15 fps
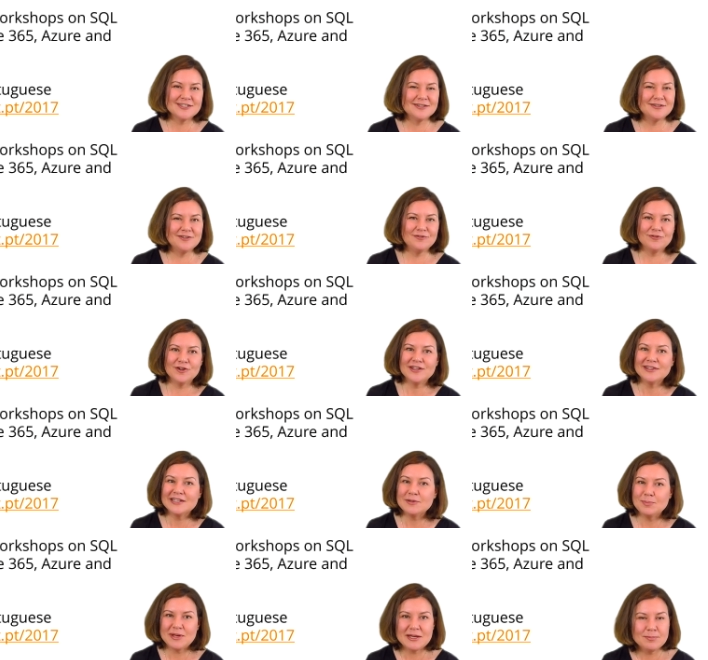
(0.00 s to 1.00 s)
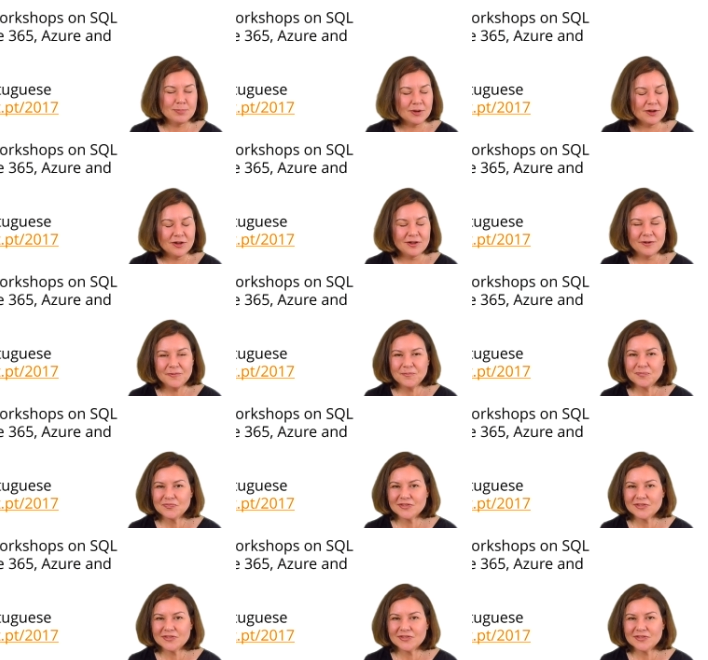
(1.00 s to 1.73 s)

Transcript: and the friendly people.